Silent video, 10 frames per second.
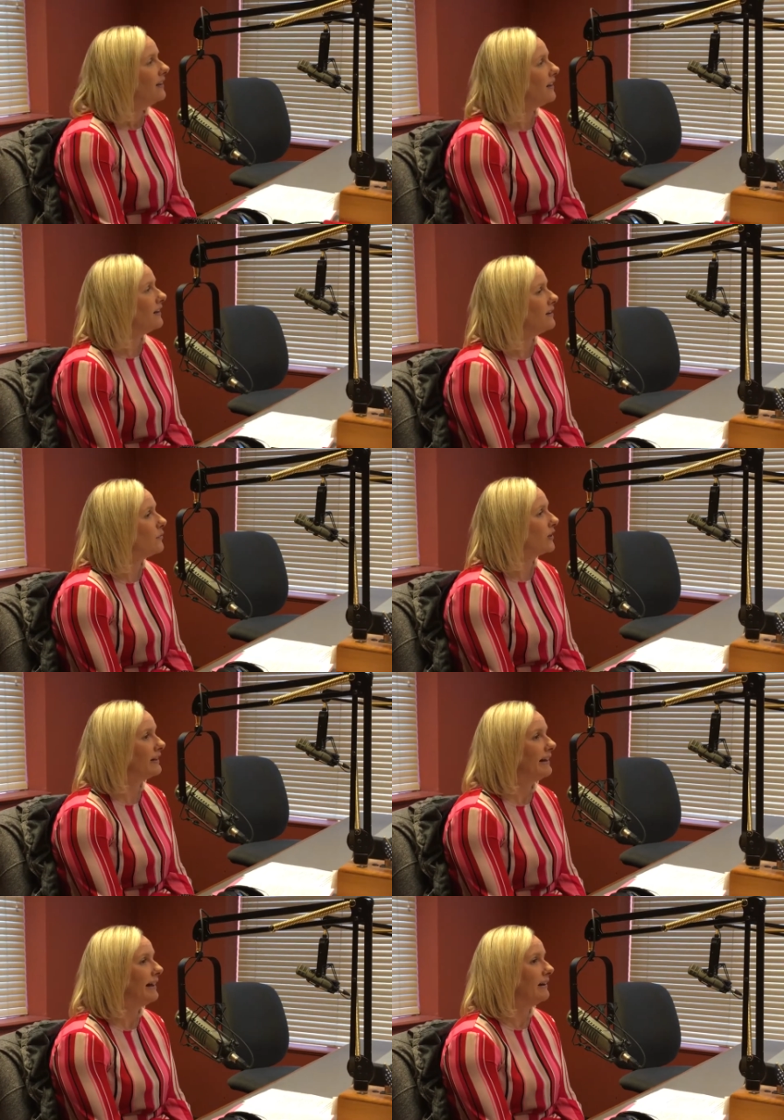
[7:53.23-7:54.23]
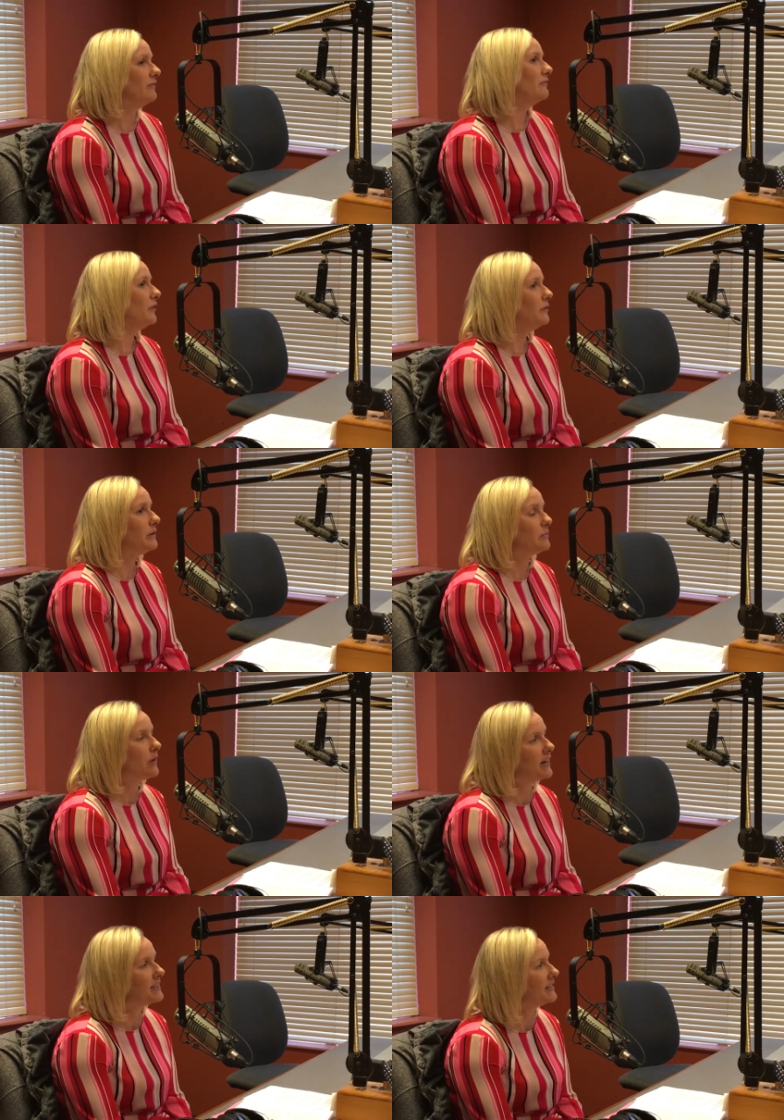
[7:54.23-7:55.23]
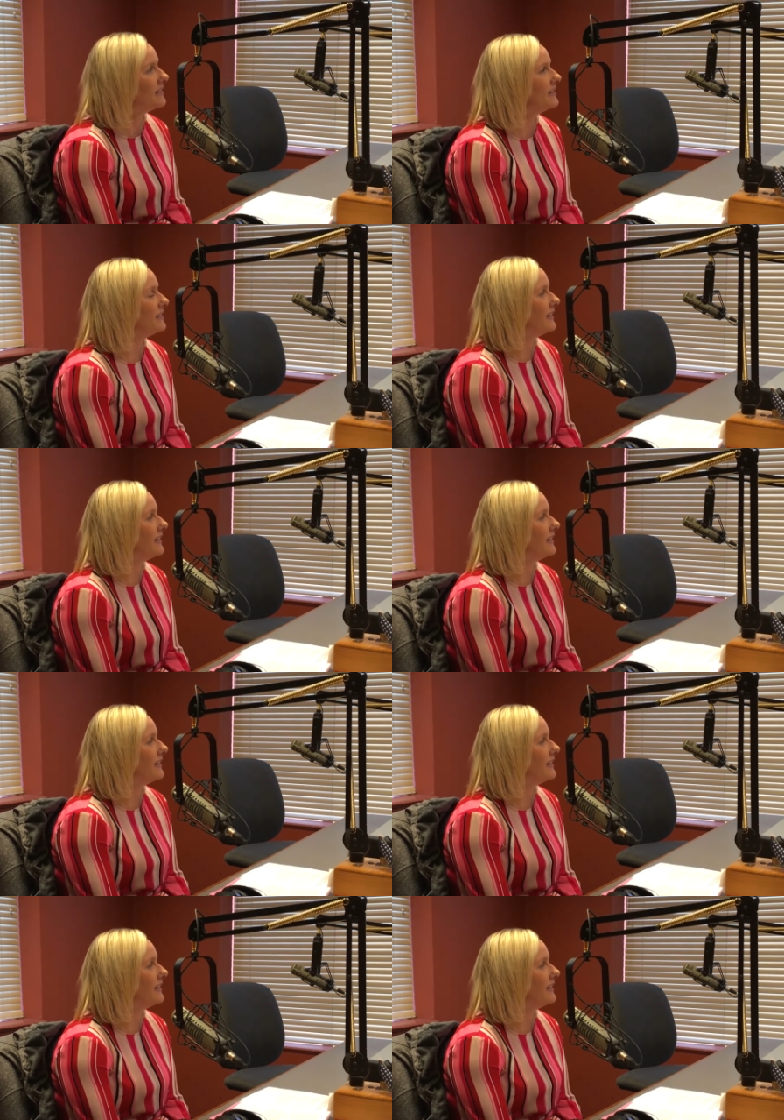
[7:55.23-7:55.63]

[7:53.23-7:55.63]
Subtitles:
We're going to have food and prizes,